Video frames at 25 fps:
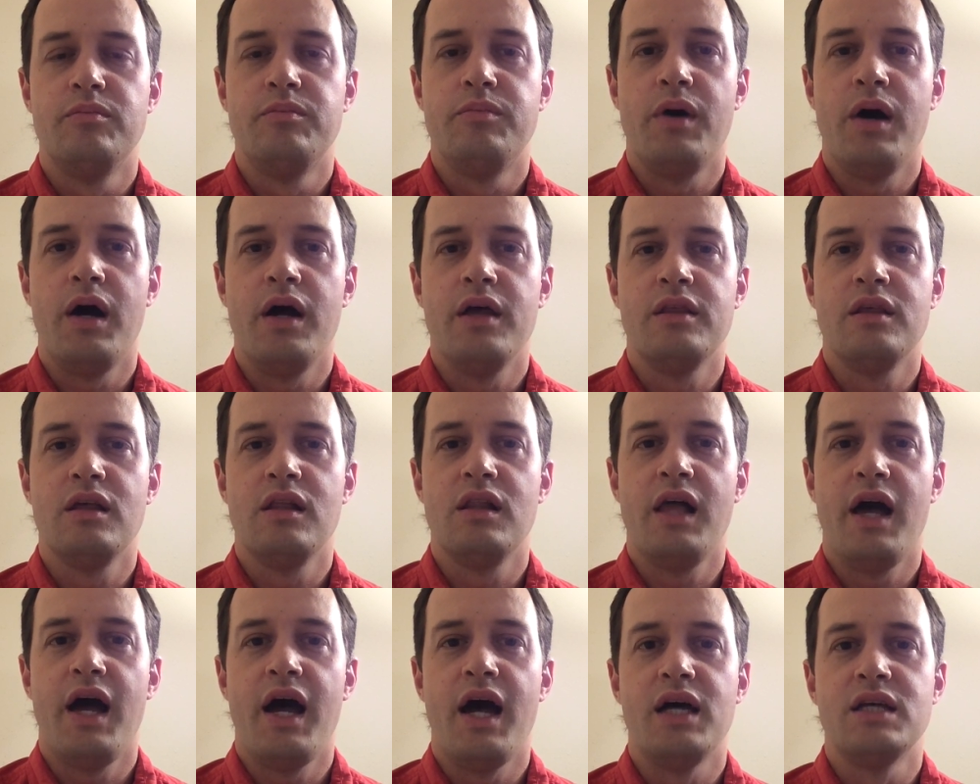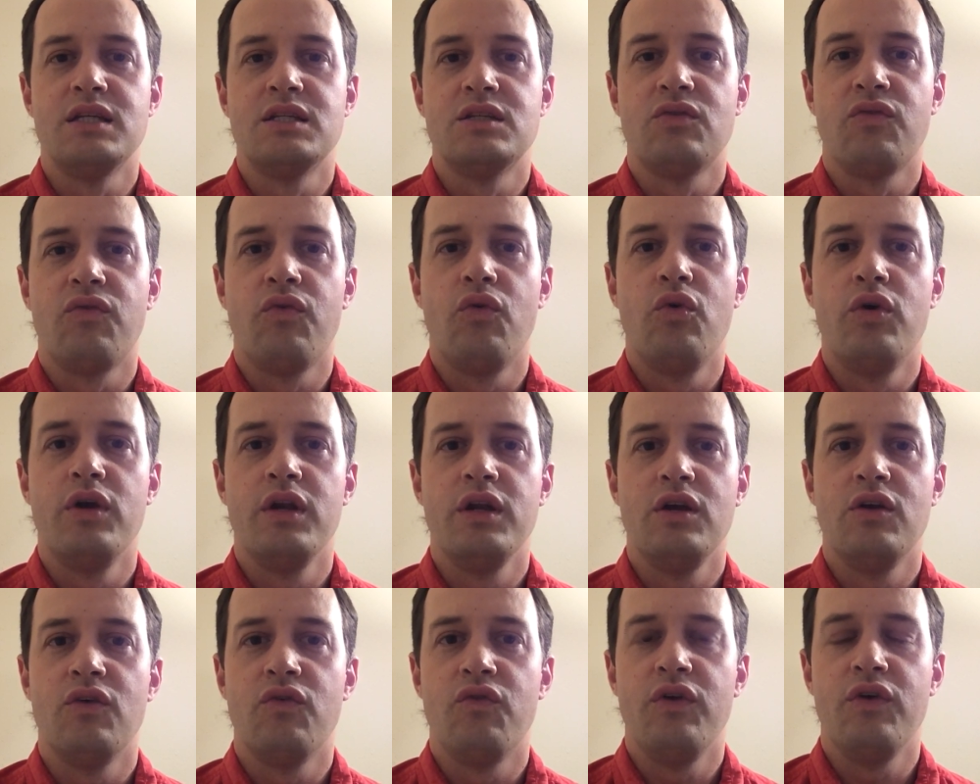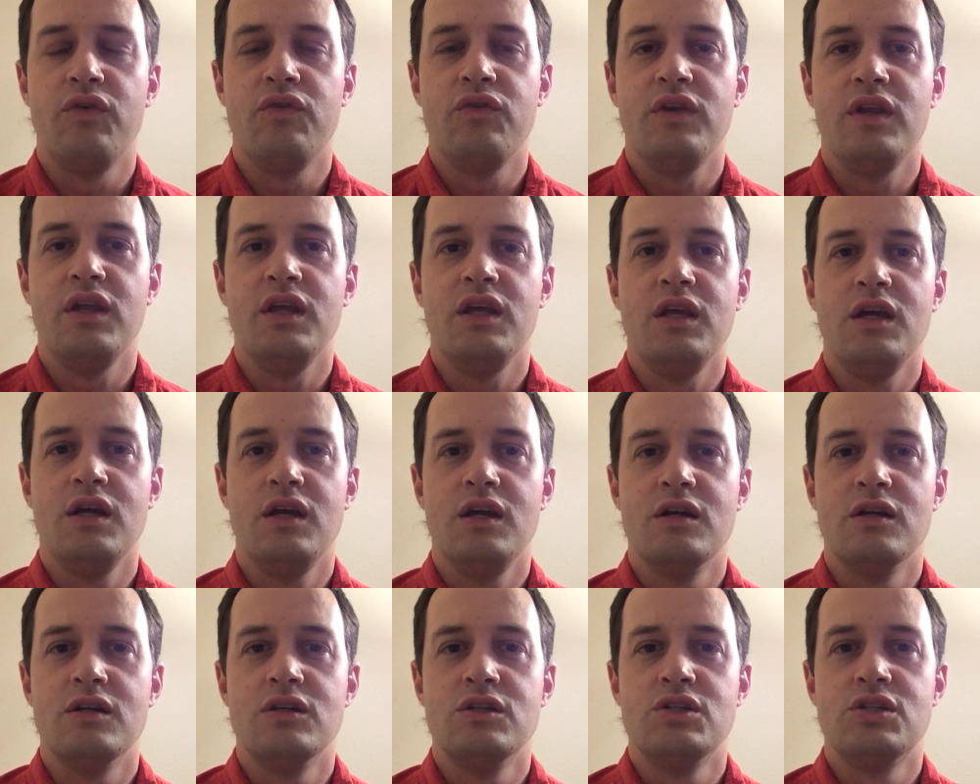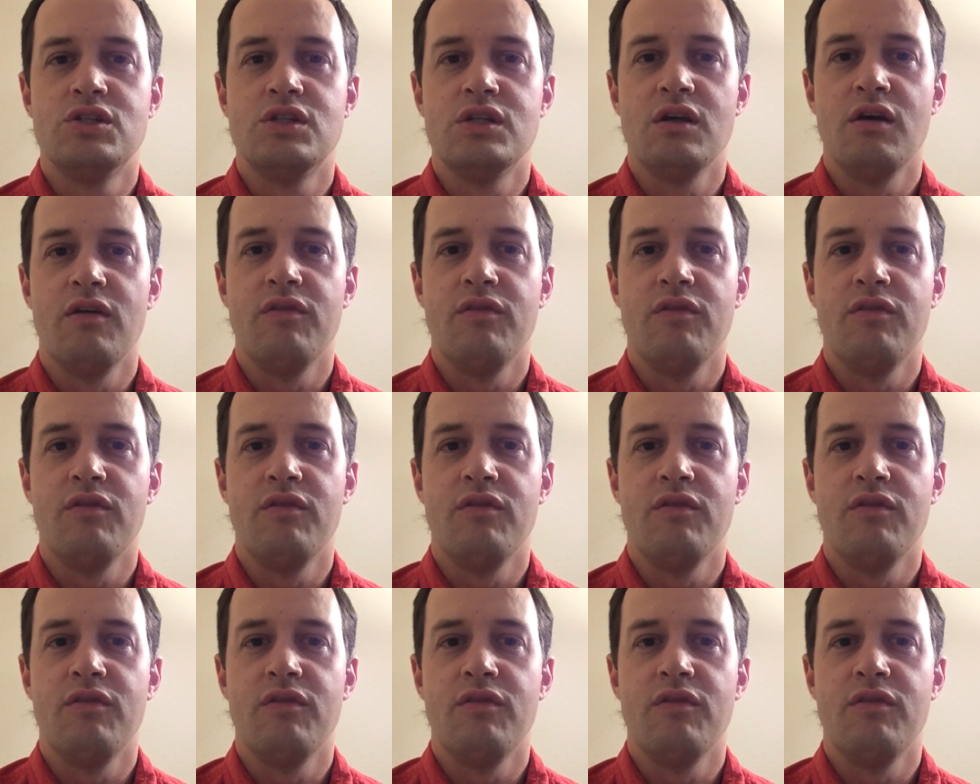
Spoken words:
by the last 40 or 50 years